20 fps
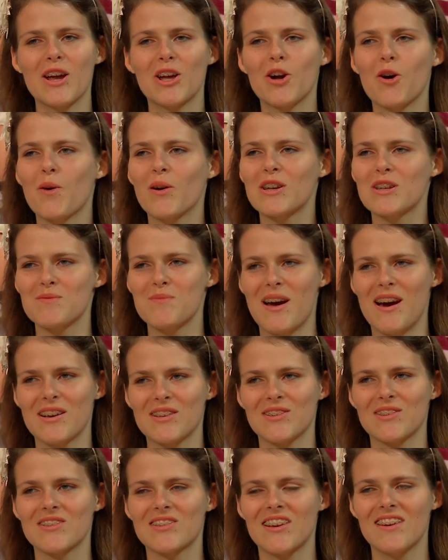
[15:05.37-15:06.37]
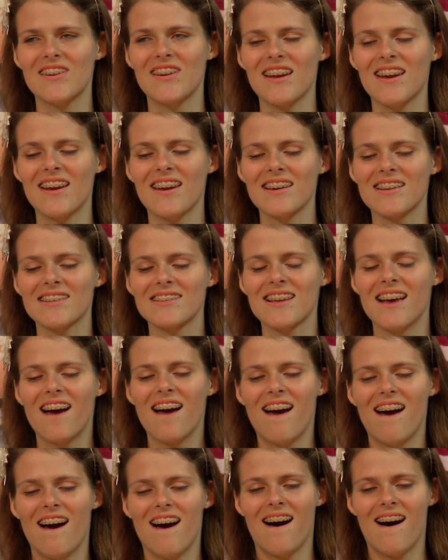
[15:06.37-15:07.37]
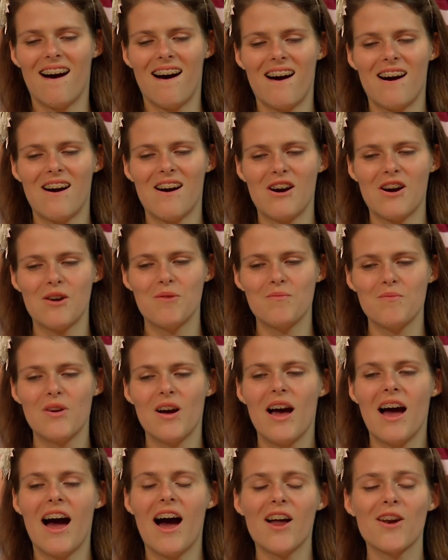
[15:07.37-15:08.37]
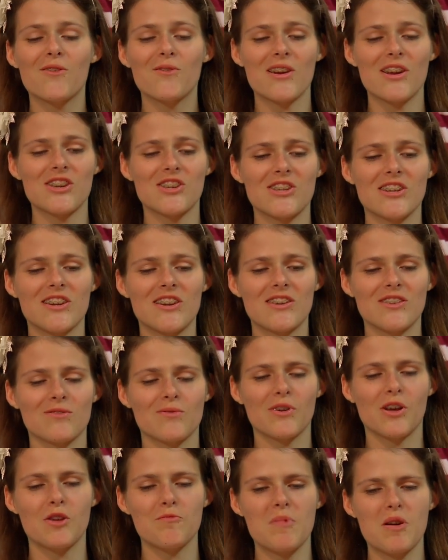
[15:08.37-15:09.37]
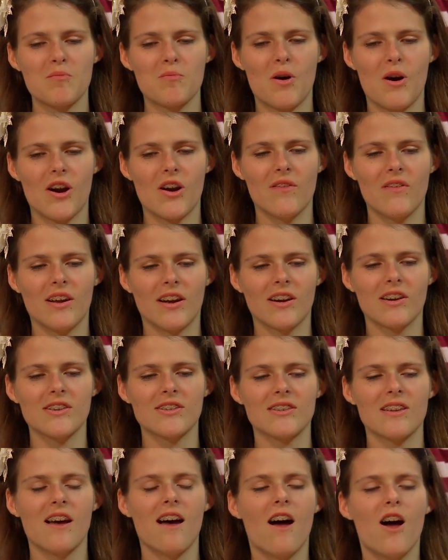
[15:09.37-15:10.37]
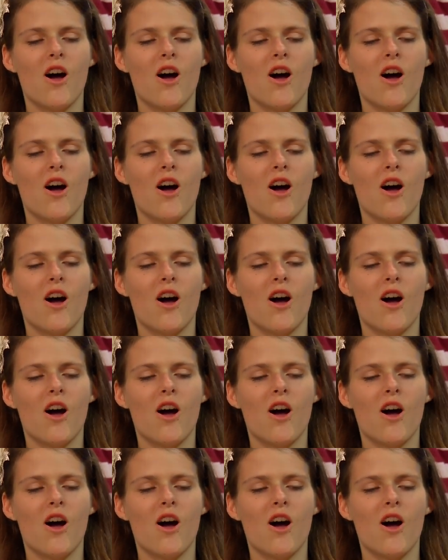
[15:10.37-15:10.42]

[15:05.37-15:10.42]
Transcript: Going to Mass on Sundays, adoration is a really big part of it, because